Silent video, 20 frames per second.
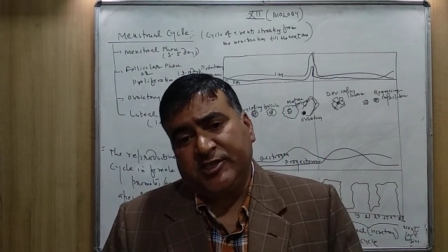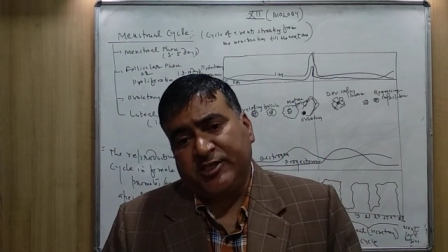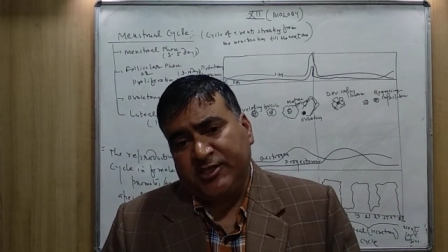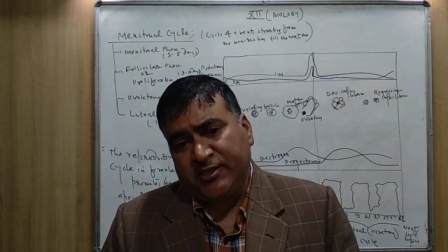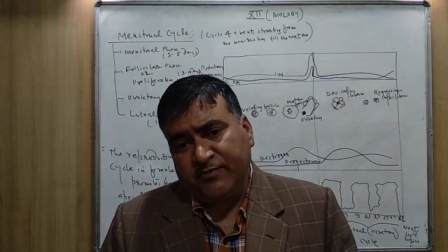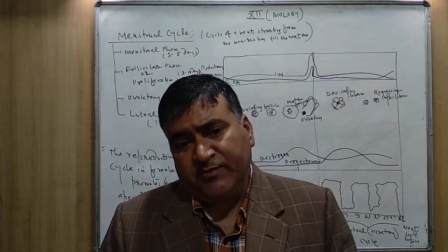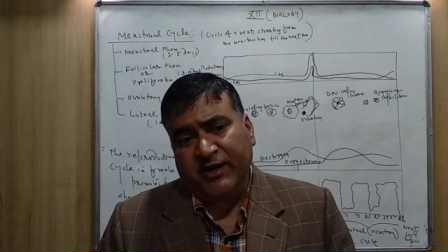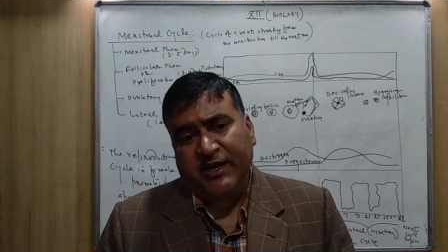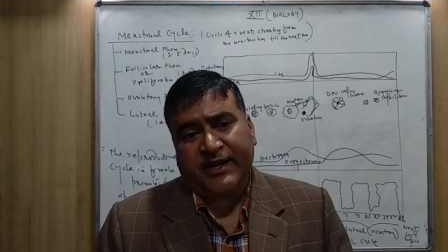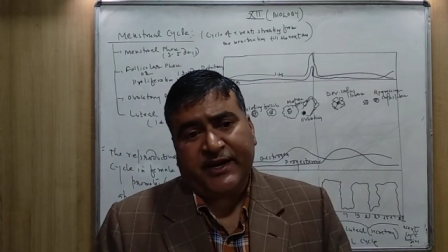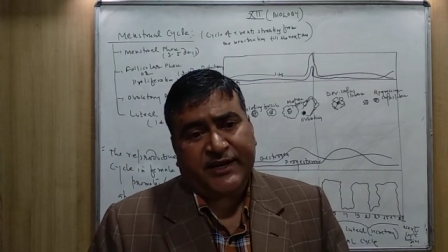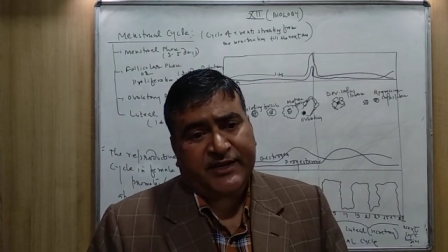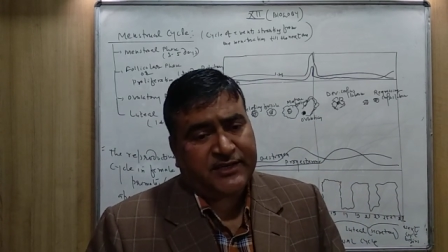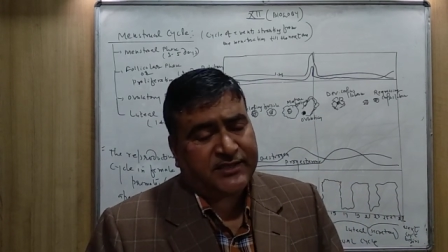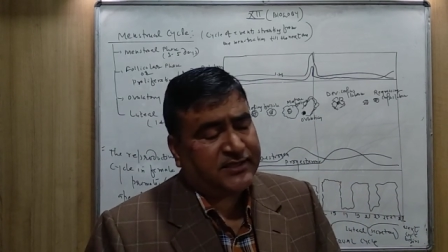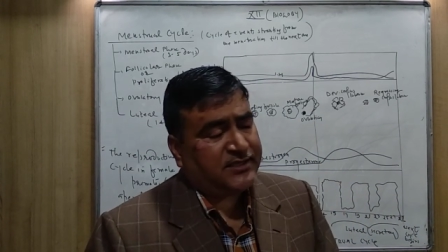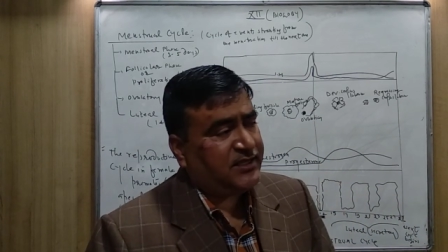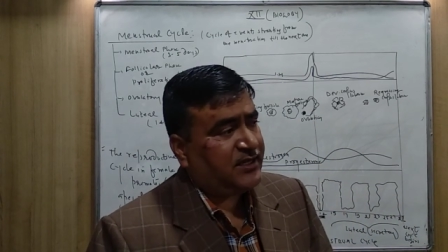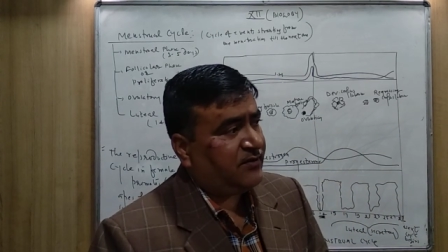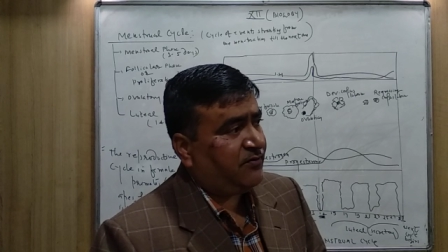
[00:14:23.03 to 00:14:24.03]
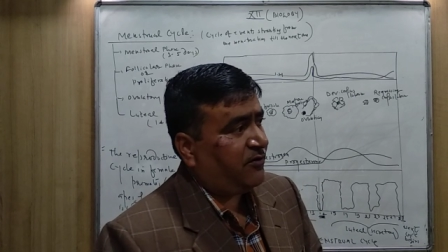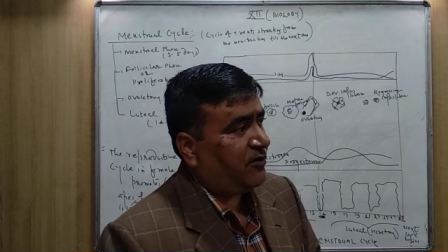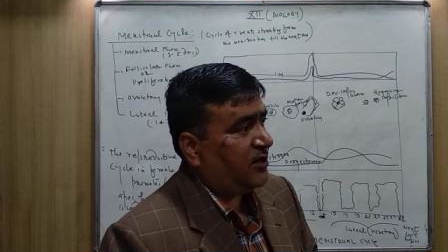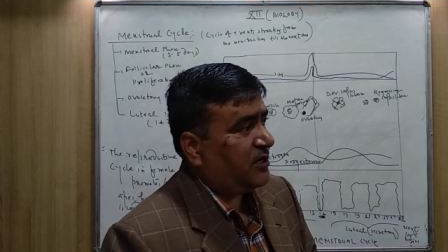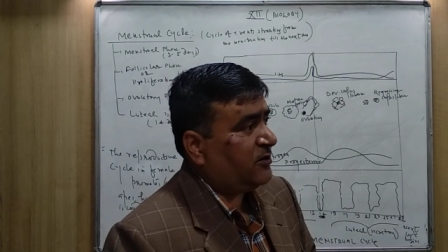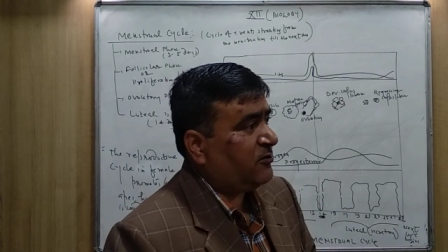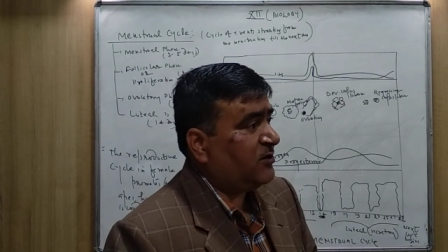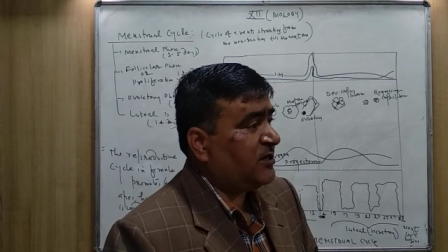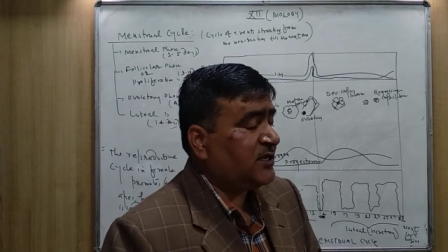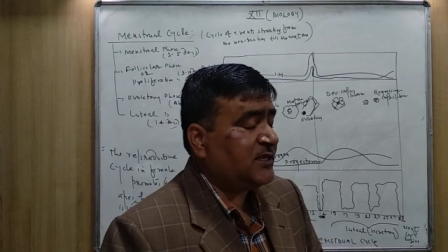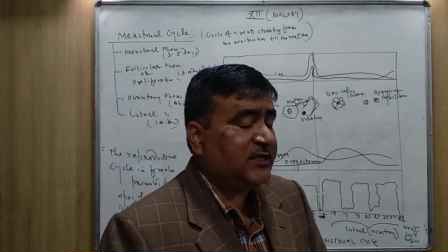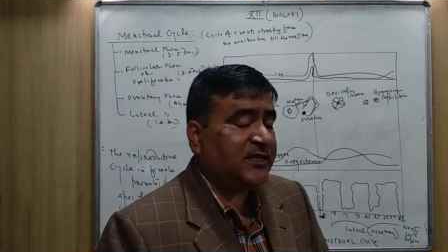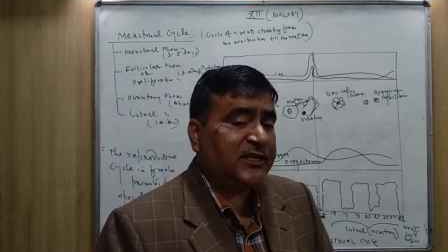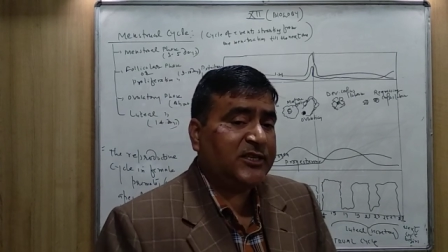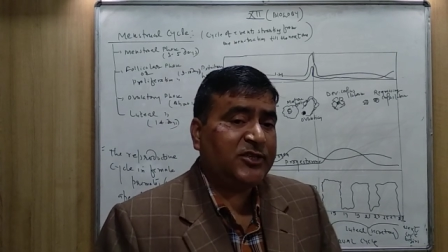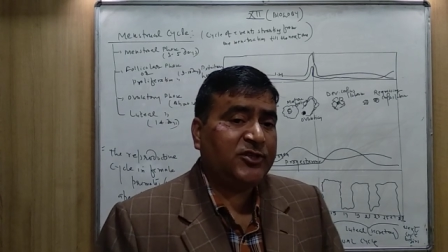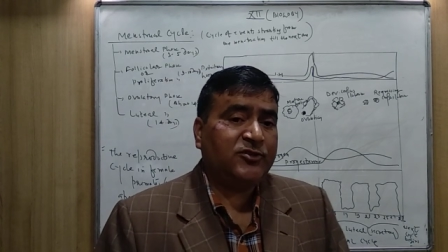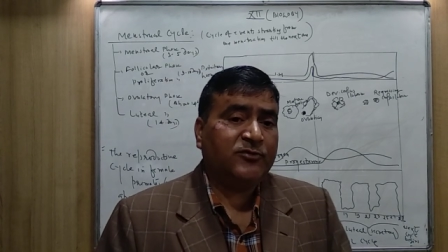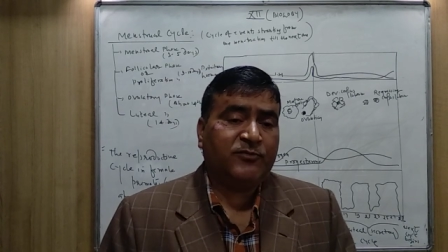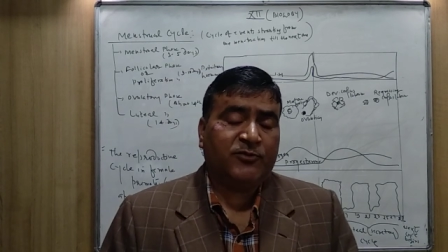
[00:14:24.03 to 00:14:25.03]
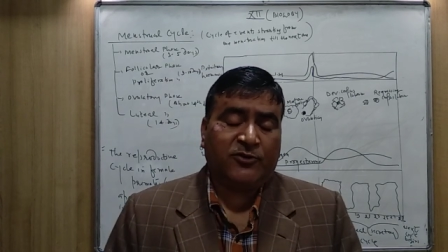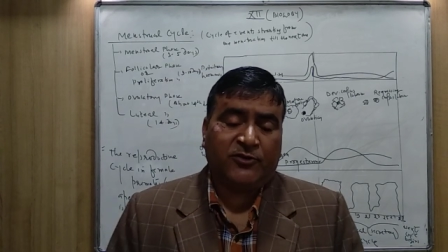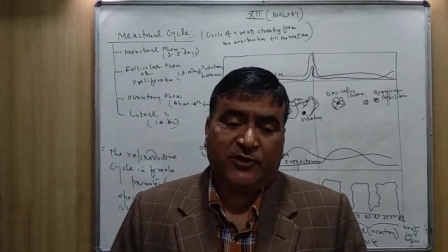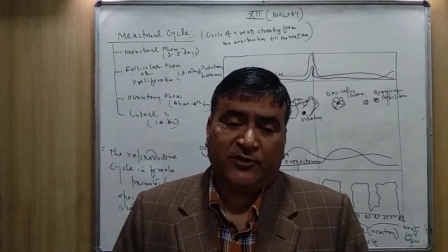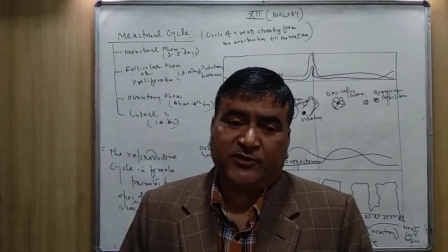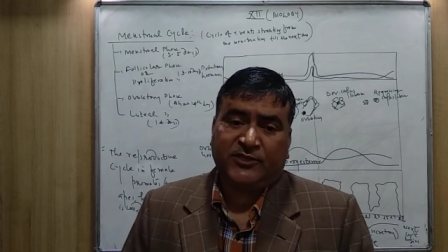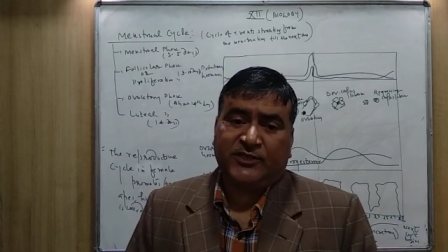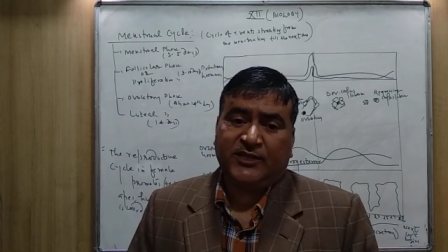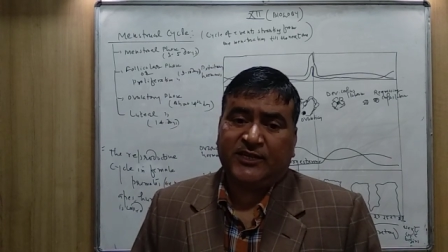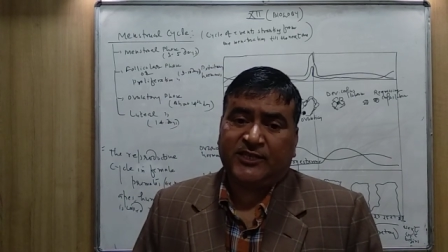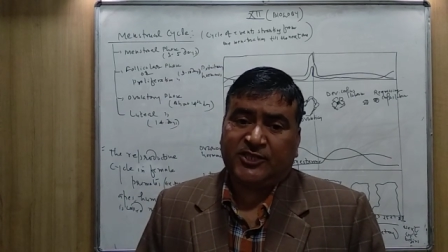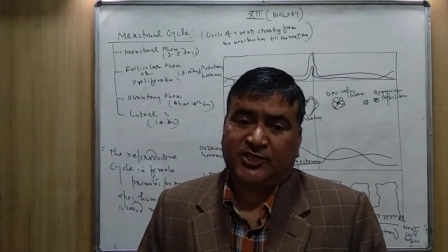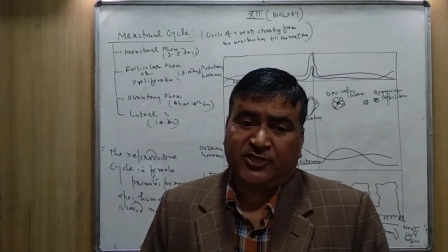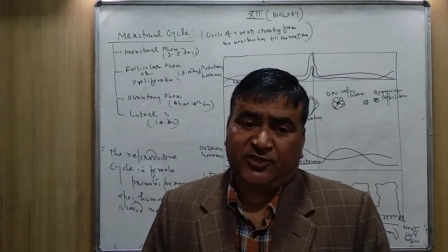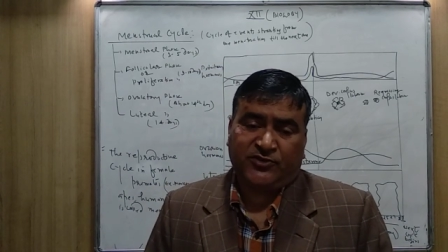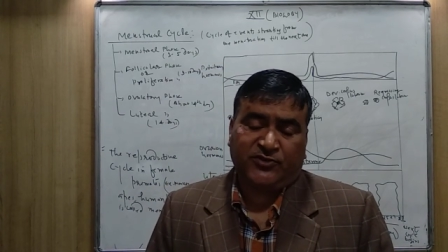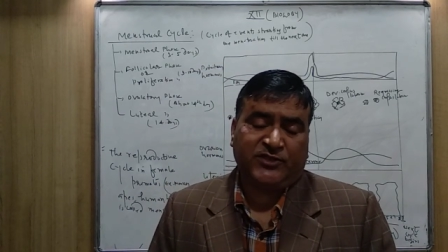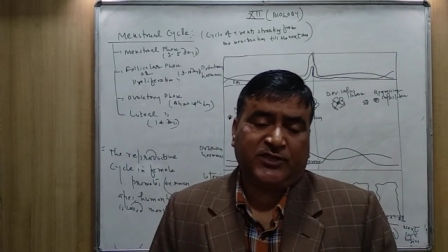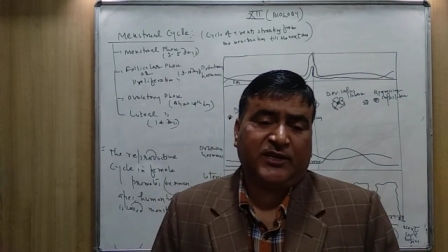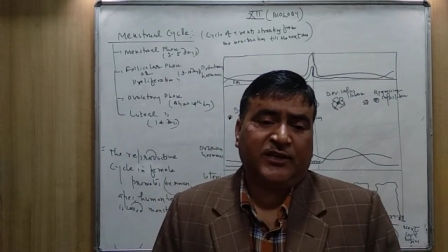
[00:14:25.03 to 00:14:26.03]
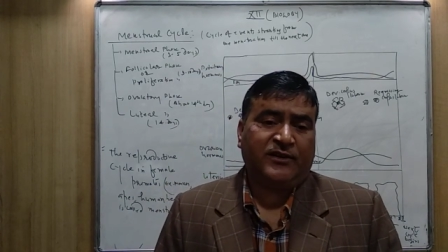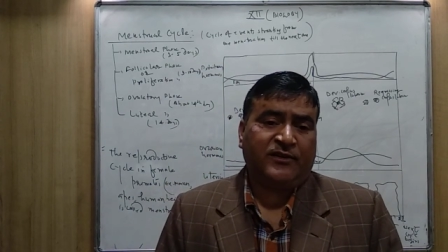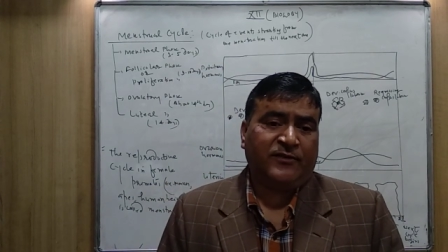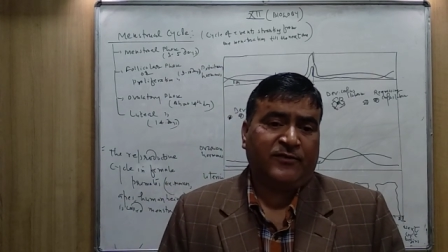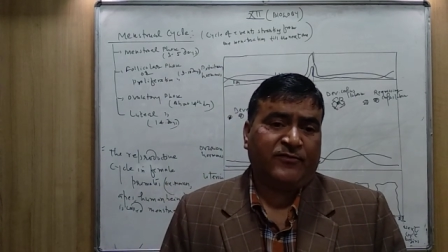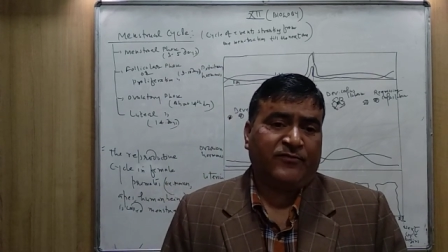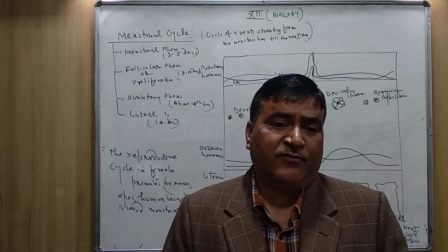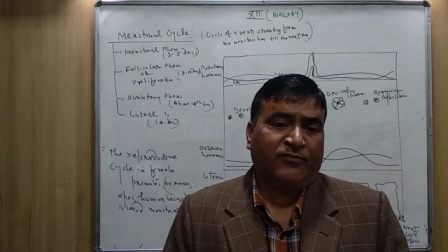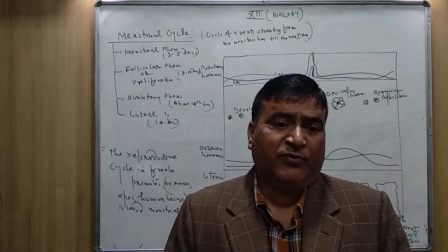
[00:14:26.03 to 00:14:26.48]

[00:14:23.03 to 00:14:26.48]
stimulates the follicular cells to produce the estrogen.